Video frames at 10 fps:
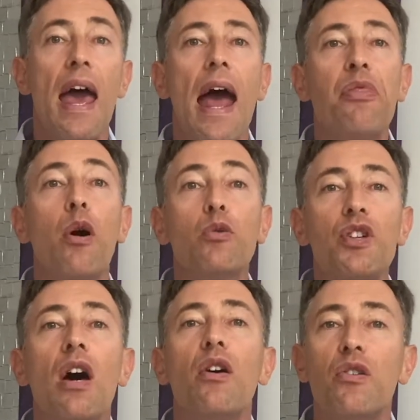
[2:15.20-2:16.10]
and
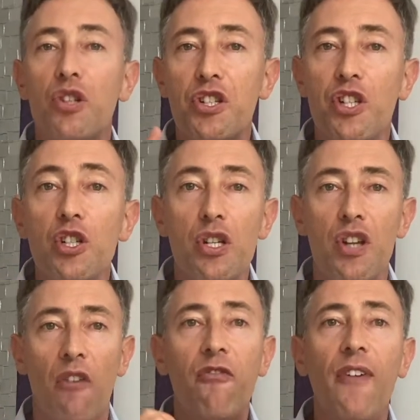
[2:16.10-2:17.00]
those decisions
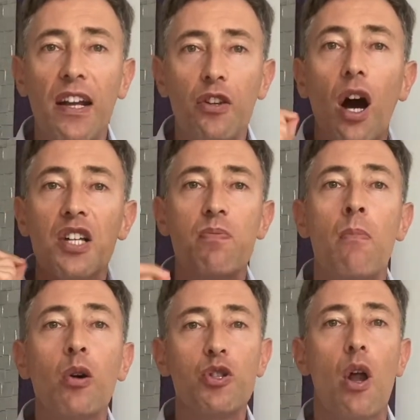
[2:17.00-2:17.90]
affect us
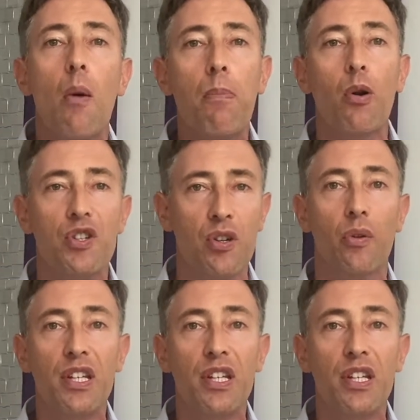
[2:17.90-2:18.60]
most personally.